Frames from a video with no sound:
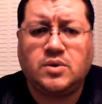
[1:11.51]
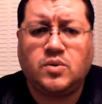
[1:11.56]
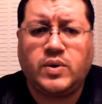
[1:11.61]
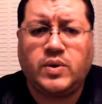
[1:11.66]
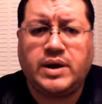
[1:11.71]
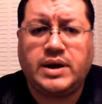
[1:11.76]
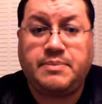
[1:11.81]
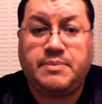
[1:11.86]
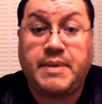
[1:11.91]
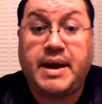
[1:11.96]

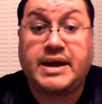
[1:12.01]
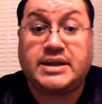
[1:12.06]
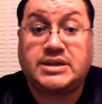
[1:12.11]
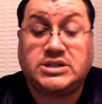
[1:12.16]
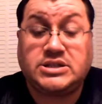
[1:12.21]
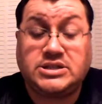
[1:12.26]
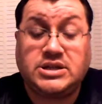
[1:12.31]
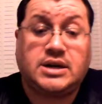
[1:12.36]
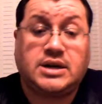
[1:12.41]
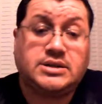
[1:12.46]
when
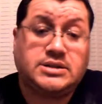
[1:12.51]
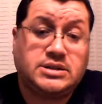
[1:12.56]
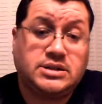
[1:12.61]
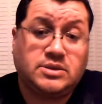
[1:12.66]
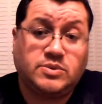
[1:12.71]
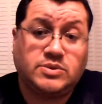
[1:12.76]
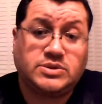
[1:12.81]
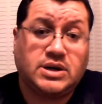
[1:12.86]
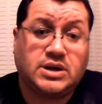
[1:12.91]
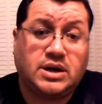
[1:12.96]
Magic
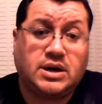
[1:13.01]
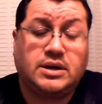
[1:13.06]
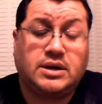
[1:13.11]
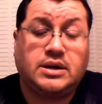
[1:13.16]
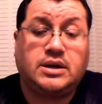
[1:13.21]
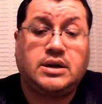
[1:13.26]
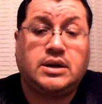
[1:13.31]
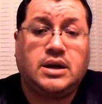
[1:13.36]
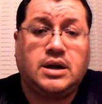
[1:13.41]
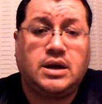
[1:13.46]
Johnson was
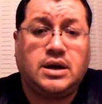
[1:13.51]
on